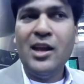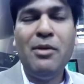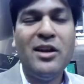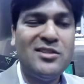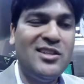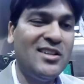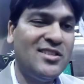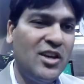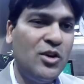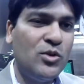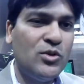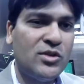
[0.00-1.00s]
in about 6
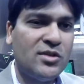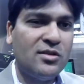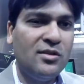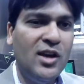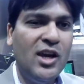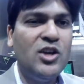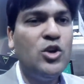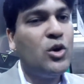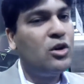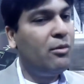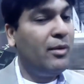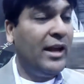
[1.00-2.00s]
U's, you
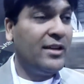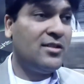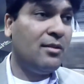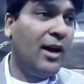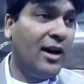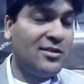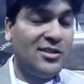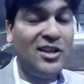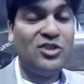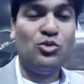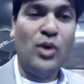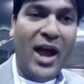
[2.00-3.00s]
can replace about
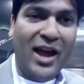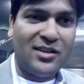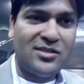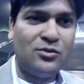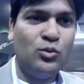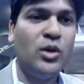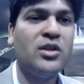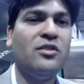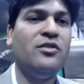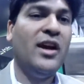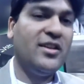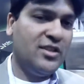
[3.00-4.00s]
6 racks worth
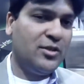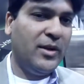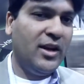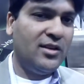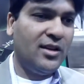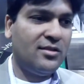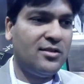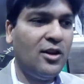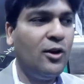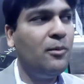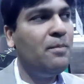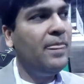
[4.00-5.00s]
of legacy spinning disks.
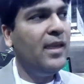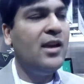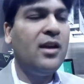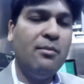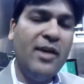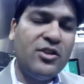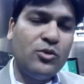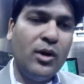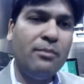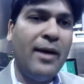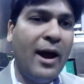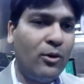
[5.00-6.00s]
So
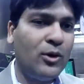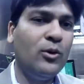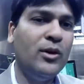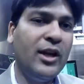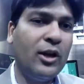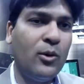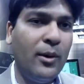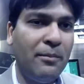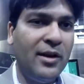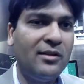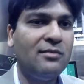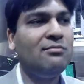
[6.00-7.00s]
commensurate power cooling
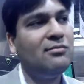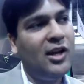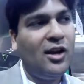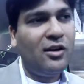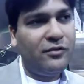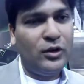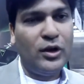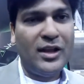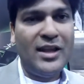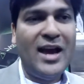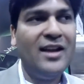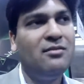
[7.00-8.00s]
equipment, if you look
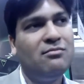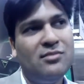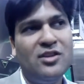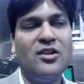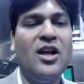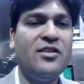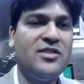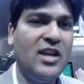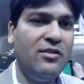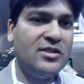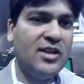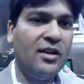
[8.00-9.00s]
at that, there's a lot of
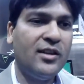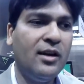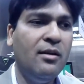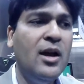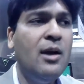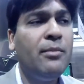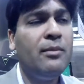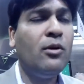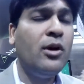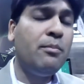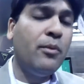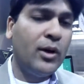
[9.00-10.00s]
savings out there. But
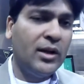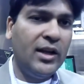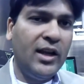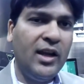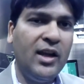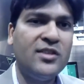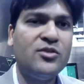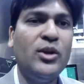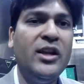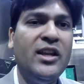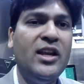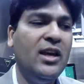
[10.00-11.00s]
more importantly, it's
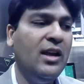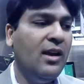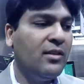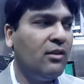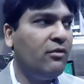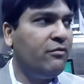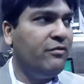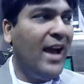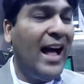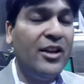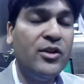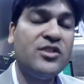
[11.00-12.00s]
really the
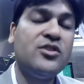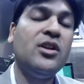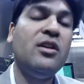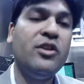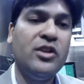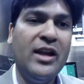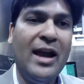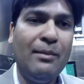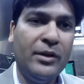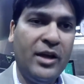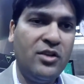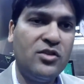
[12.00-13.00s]
value that's delivered in the
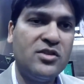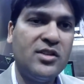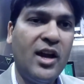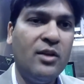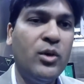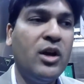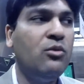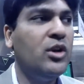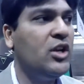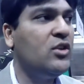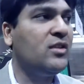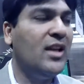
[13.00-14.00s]
application side. We can
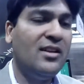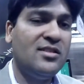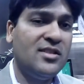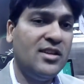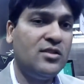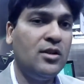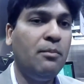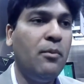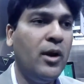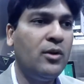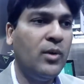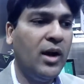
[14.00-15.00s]
reduce latencies to the
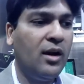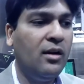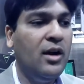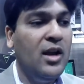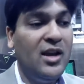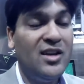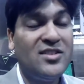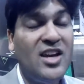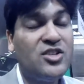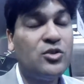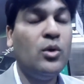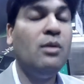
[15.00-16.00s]
point where
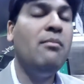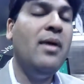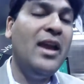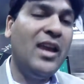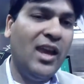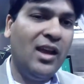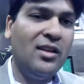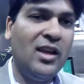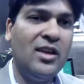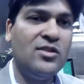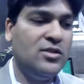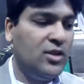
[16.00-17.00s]
essentially we're making
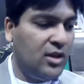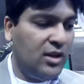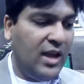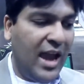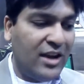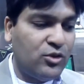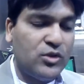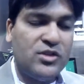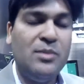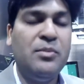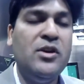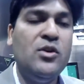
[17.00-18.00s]
the actual
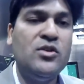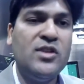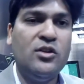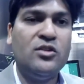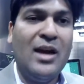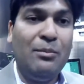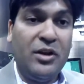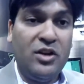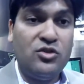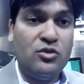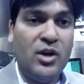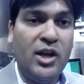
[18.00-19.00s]
CPUs that those
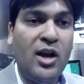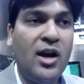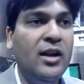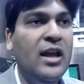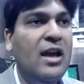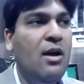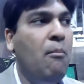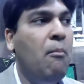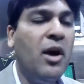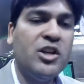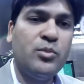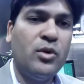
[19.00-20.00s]
applications are running on
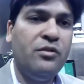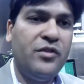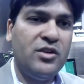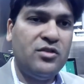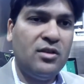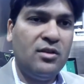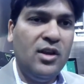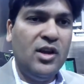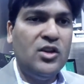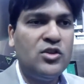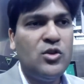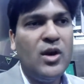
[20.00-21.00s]
much more efficient.
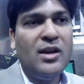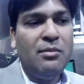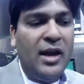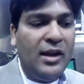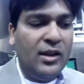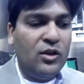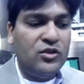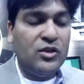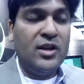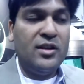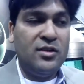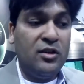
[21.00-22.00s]
So you end up getting those
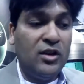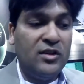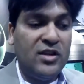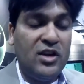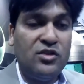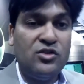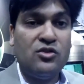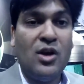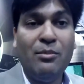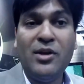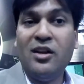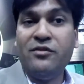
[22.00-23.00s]
utilizations
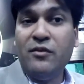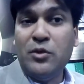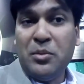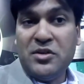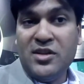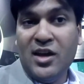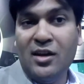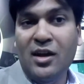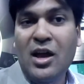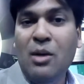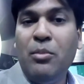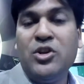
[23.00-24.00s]
dropped down to 50%,
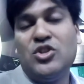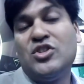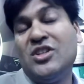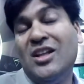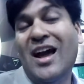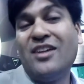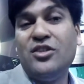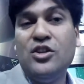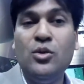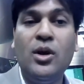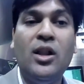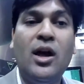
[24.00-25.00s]
but you're still
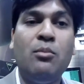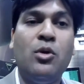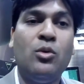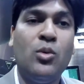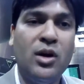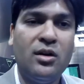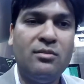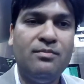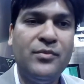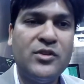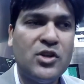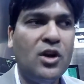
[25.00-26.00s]
actually doing a lot more work.
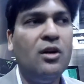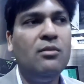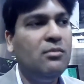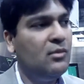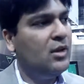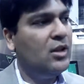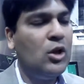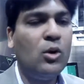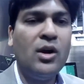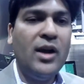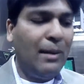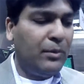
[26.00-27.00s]
So
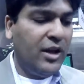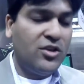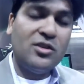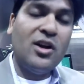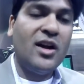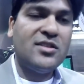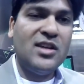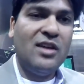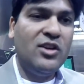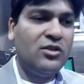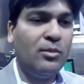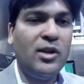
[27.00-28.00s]
lower application cost
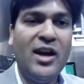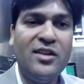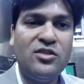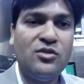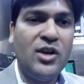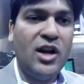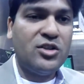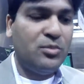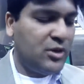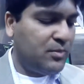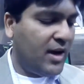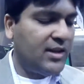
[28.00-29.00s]
savings from a license
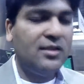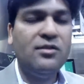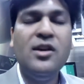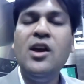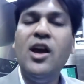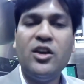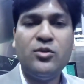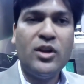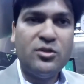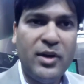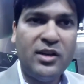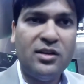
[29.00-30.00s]
reduction perspective, as
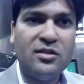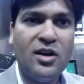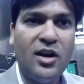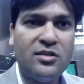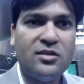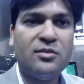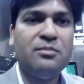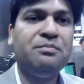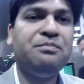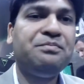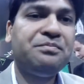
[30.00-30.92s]
well as maintenance costs.